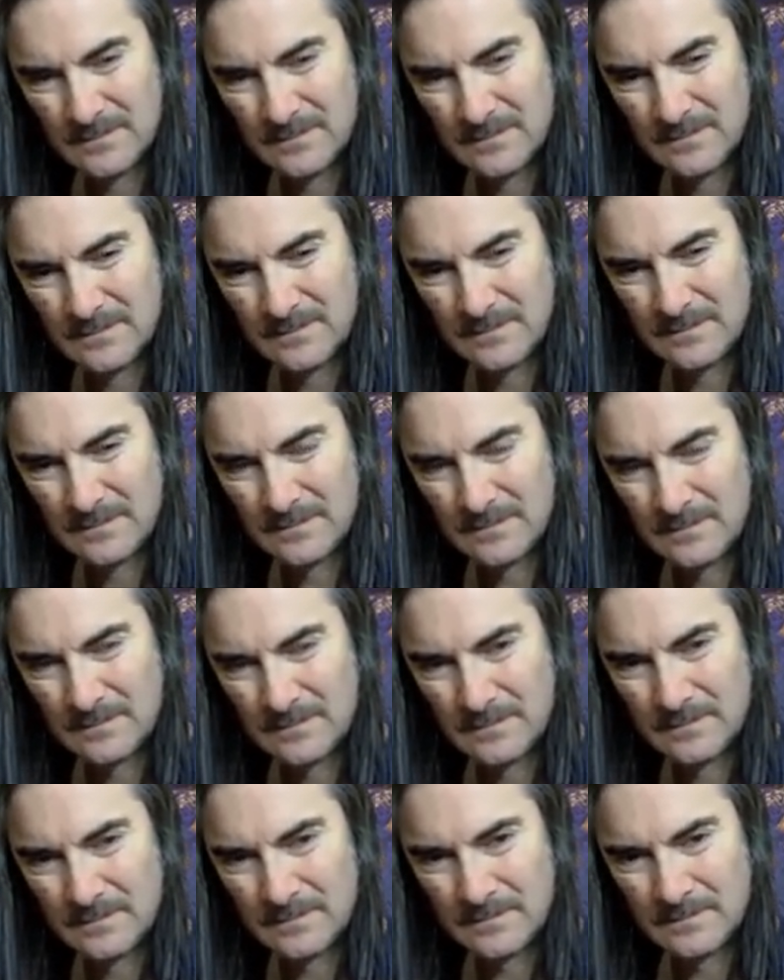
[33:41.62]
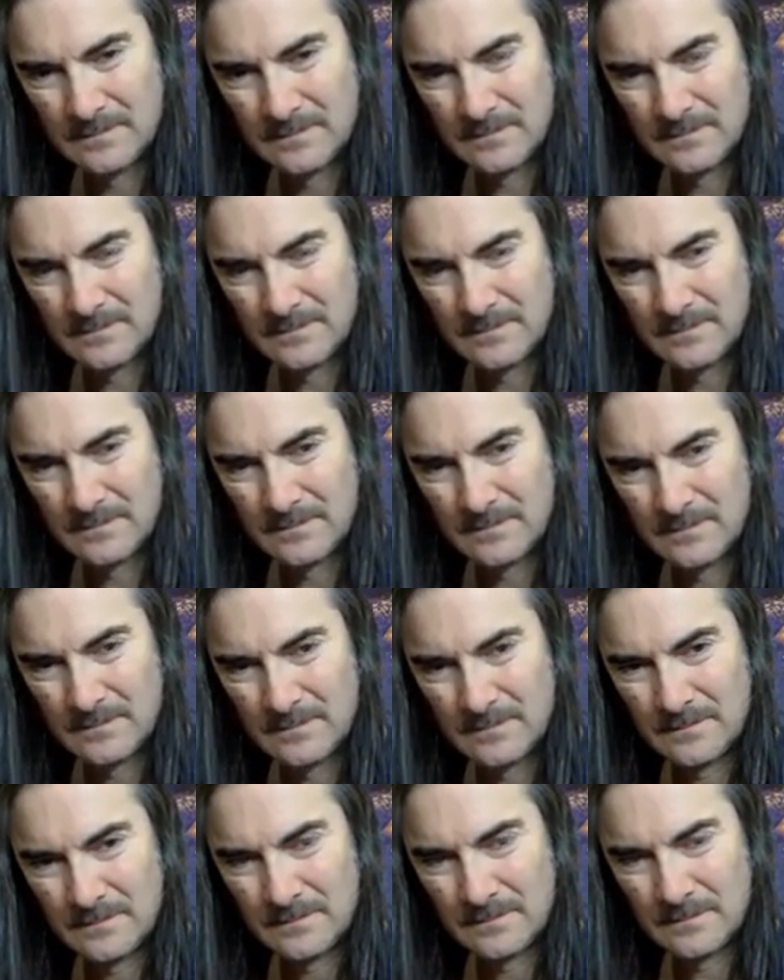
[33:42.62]

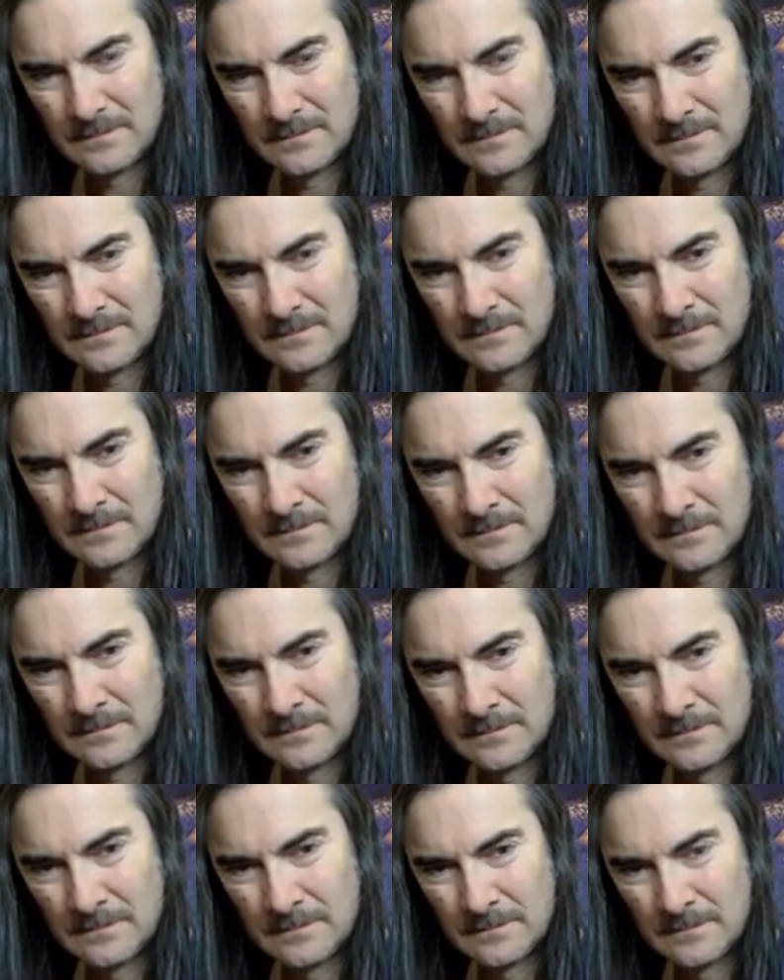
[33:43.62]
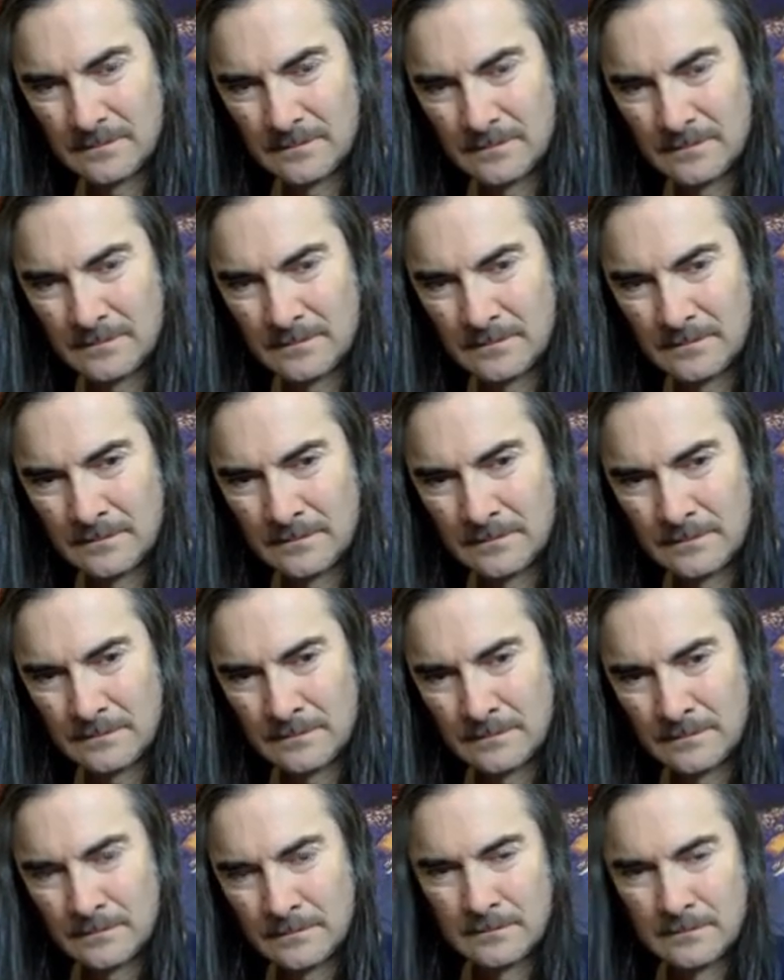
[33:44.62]

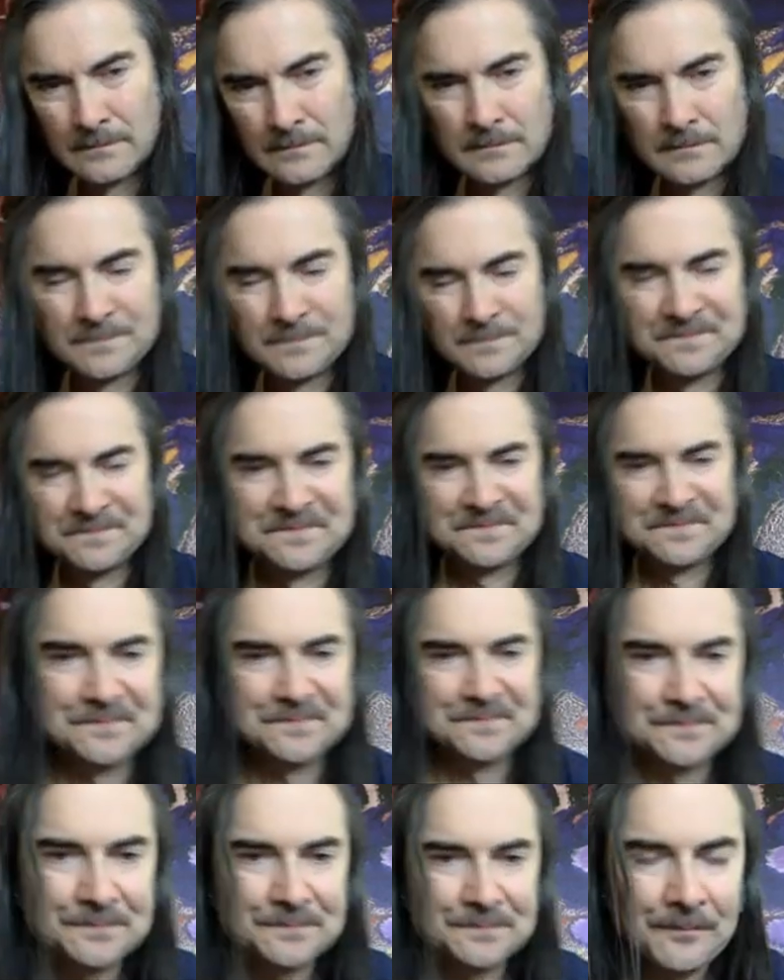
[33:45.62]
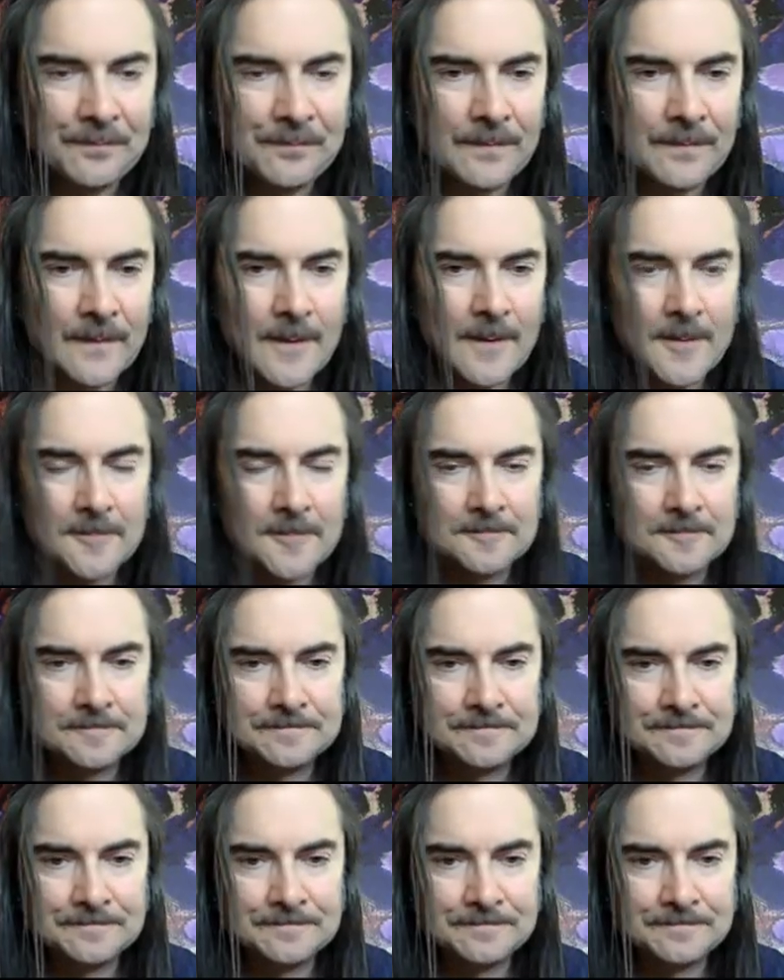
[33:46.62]

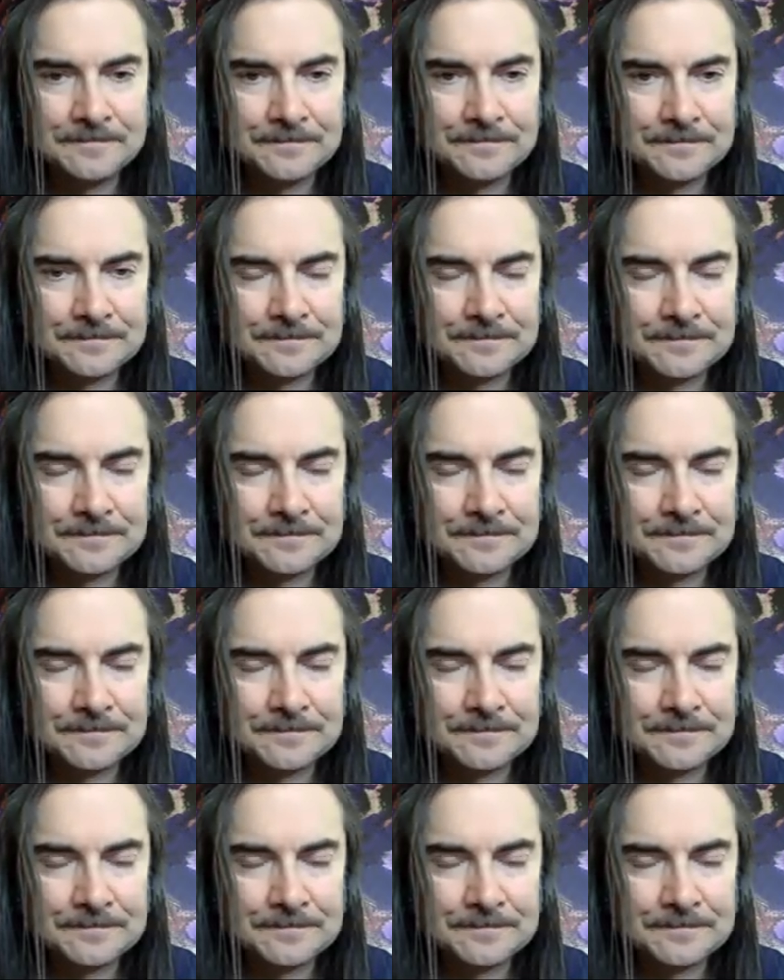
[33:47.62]
The person shown says nothing.